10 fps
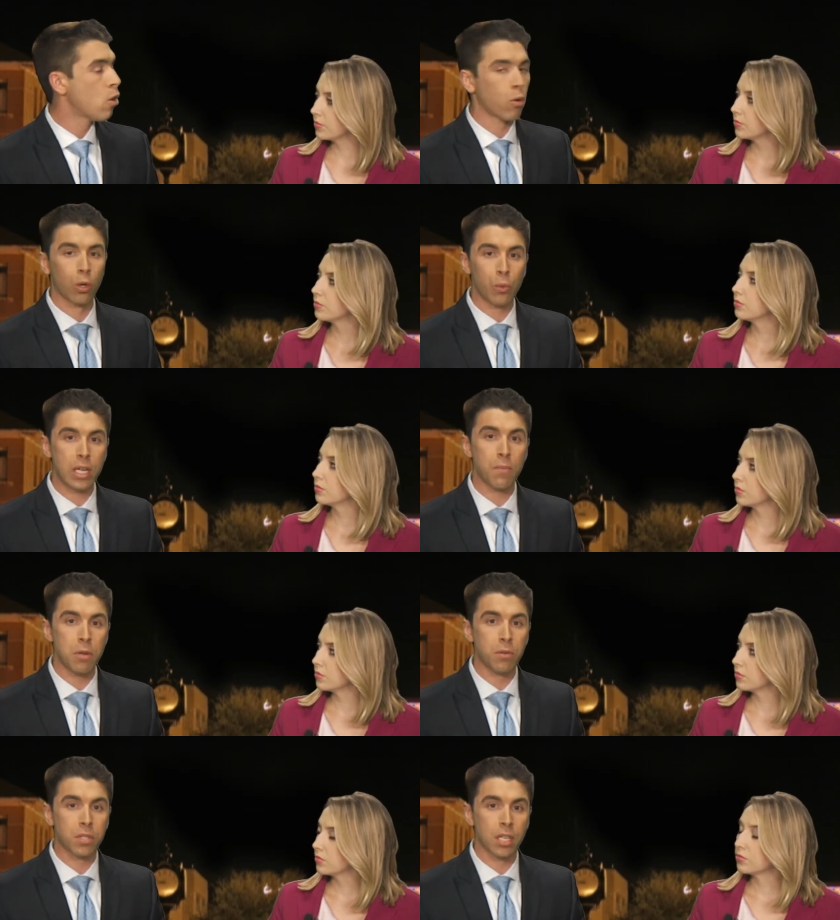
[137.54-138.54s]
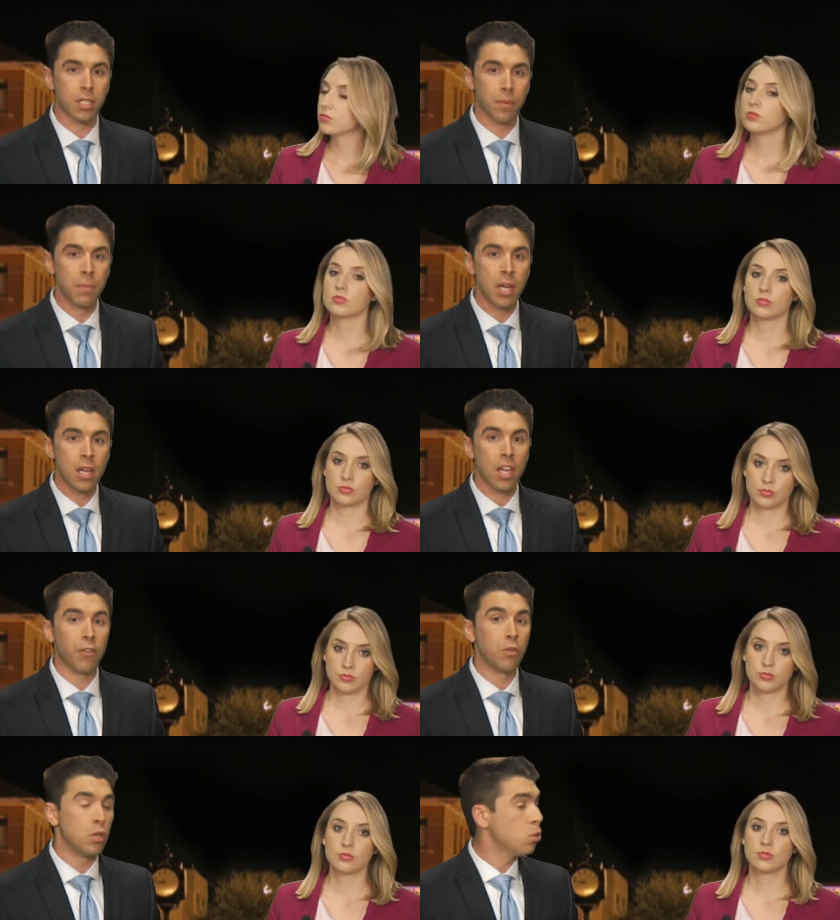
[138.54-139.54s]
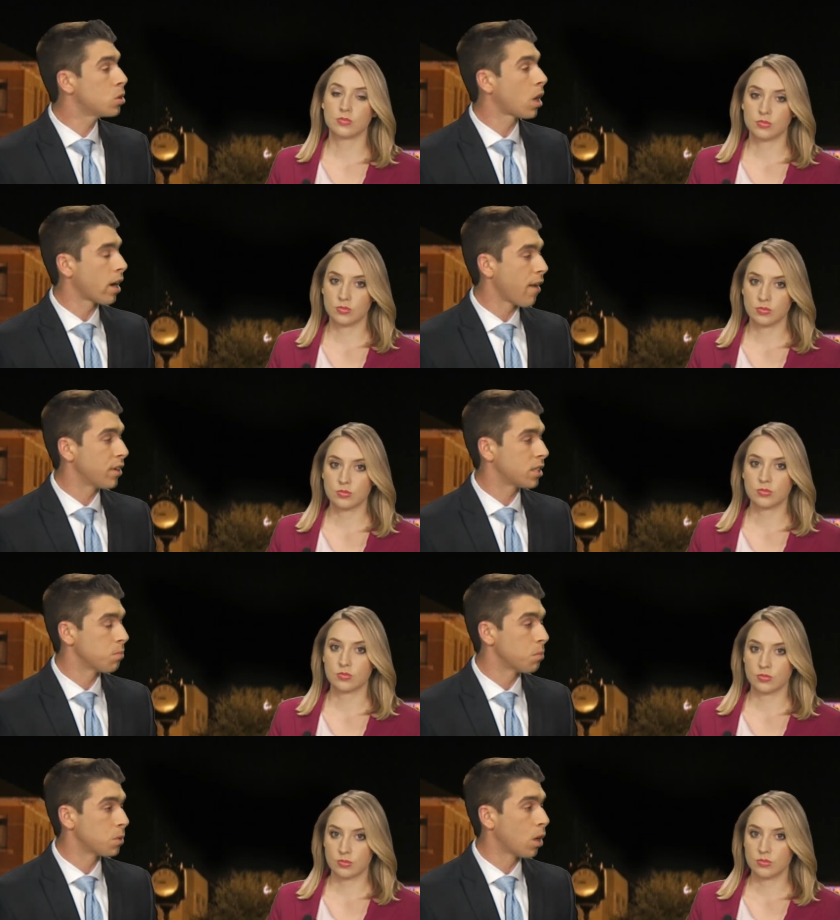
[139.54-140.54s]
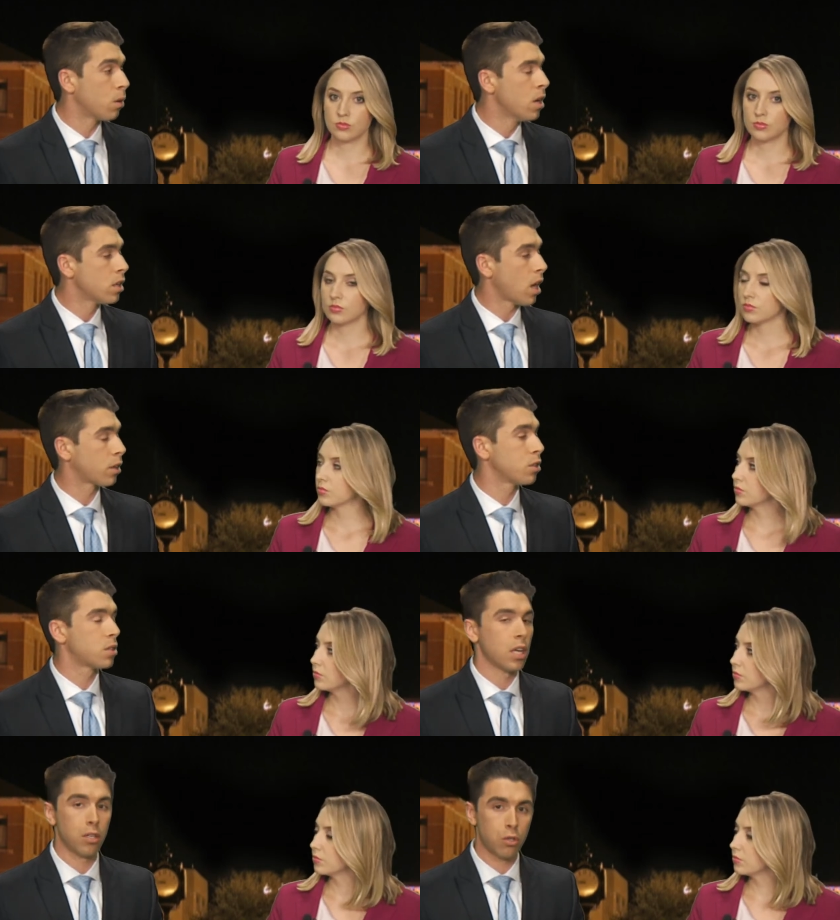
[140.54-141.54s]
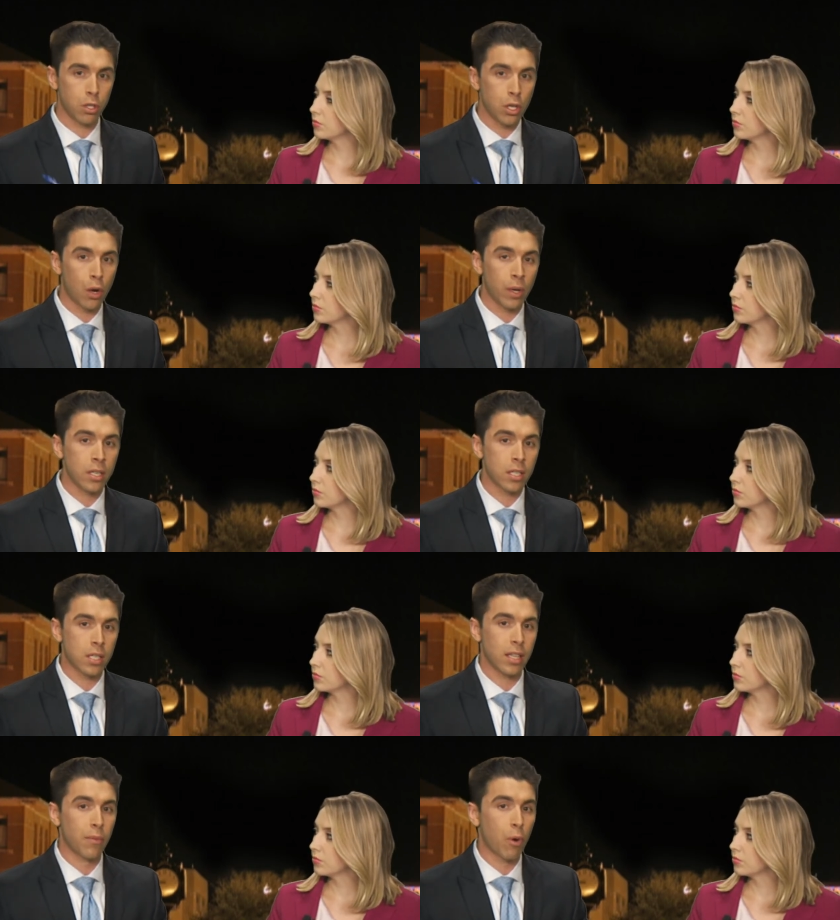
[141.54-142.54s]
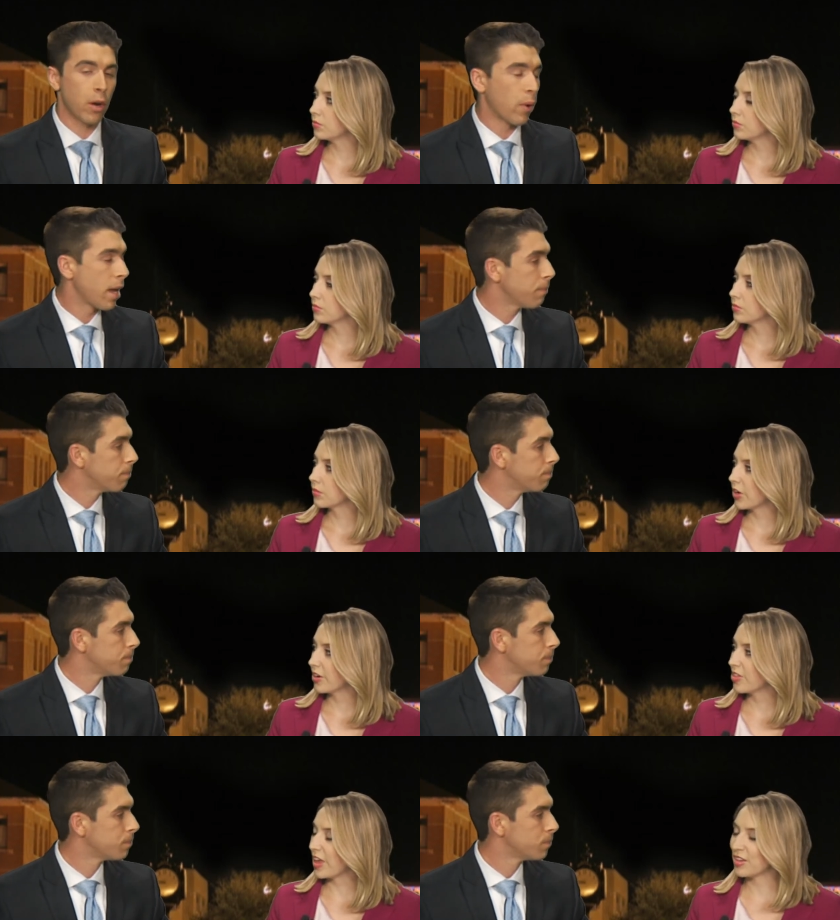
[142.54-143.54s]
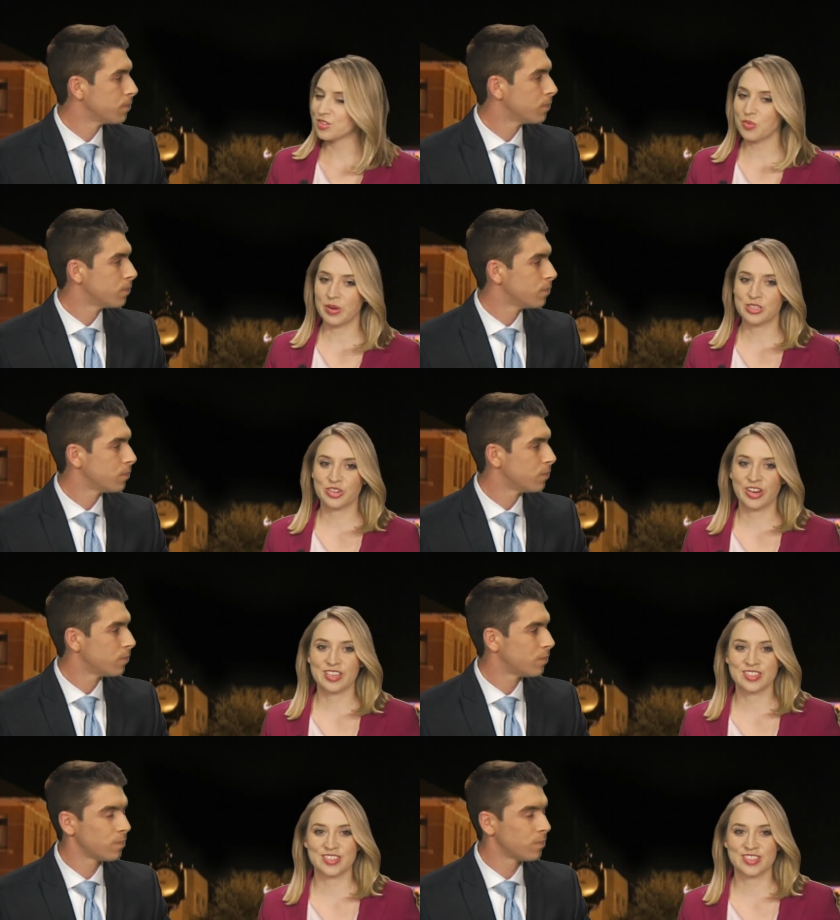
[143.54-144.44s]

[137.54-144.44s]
Speaker 1: or a weak immune system. If you do start having symptoms, though, doctors say you should go in to see them right away.
Speaker 2: All right. Thanks so much, Chris.